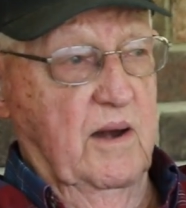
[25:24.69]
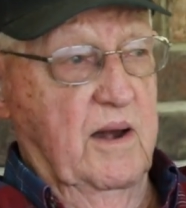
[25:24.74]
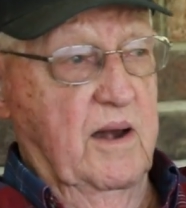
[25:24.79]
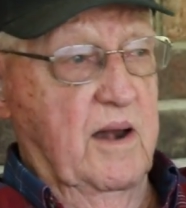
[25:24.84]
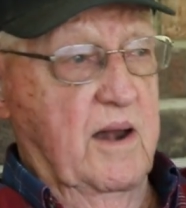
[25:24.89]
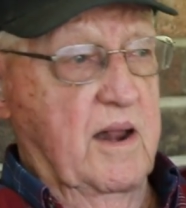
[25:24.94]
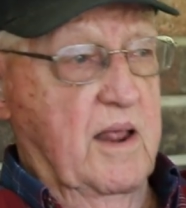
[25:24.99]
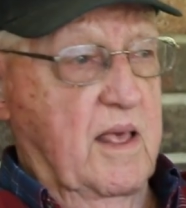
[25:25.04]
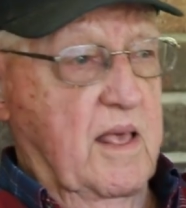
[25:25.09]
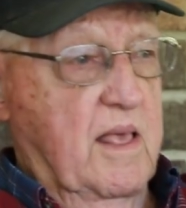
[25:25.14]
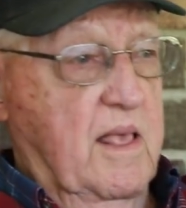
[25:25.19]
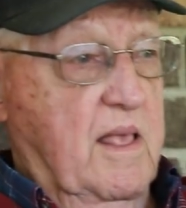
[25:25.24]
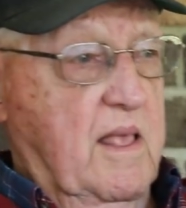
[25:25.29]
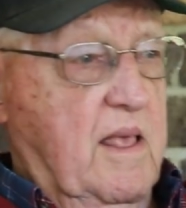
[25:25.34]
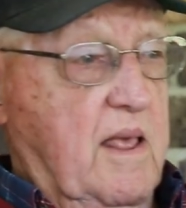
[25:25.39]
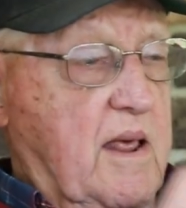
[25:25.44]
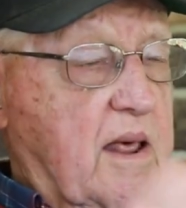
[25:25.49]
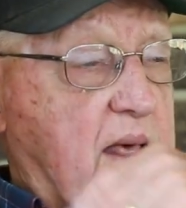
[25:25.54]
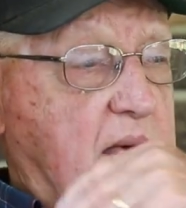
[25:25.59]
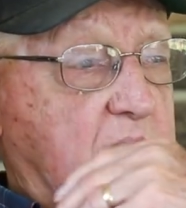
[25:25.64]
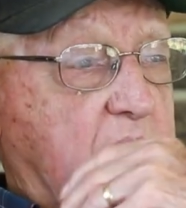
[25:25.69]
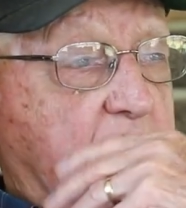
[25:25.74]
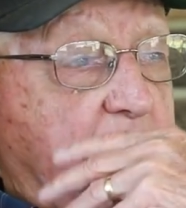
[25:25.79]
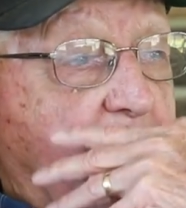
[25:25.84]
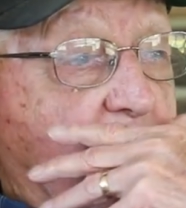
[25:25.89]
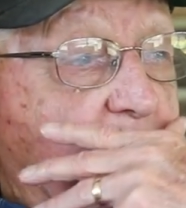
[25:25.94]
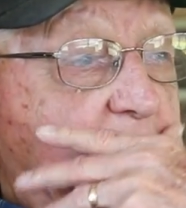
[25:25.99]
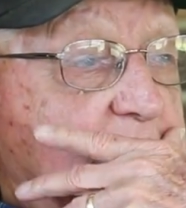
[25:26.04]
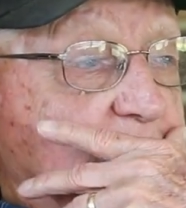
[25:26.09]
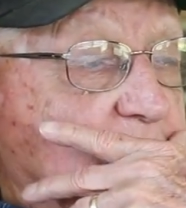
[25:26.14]
and
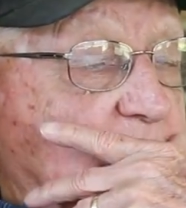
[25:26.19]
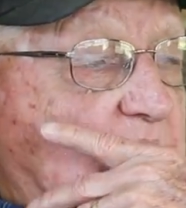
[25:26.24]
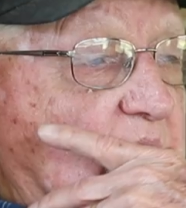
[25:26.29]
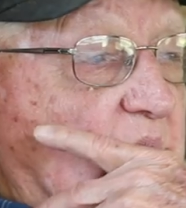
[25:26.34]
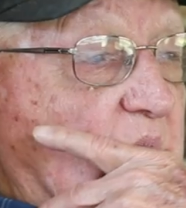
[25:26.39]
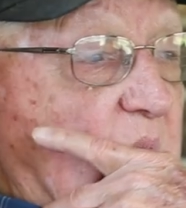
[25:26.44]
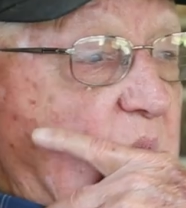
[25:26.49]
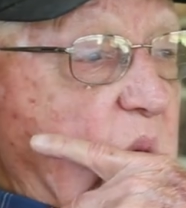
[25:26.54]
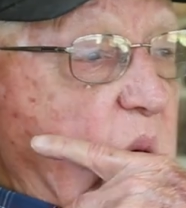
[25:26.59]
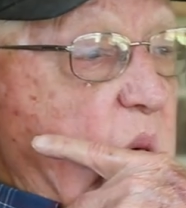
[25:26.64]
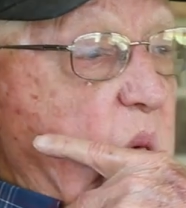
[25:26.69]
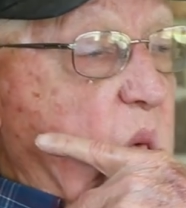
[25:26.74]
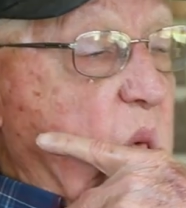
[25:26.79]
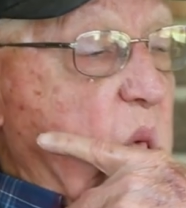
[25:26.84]
as the